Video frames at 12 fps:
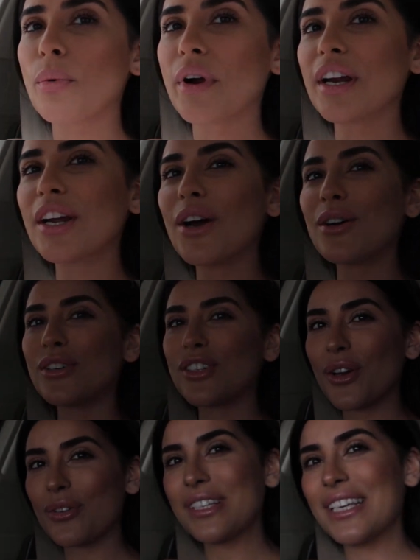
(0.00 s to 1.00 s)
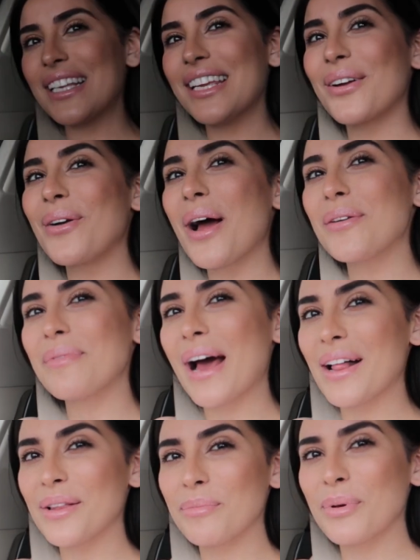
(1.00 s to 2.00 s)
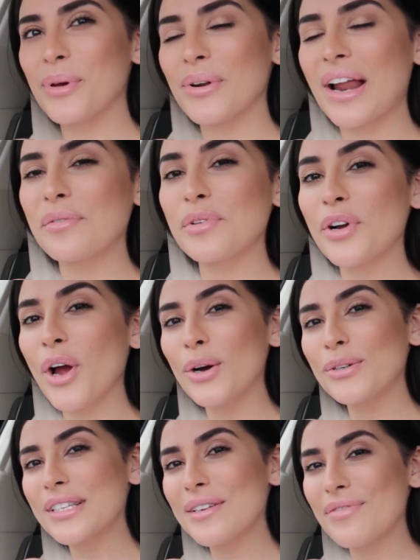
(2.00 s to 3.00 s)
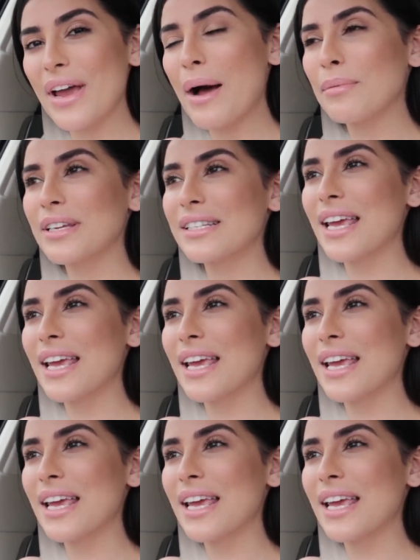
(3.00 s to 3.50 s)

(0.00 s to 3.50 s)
So we're gonna go show Teeny around Malibu and have a cozy family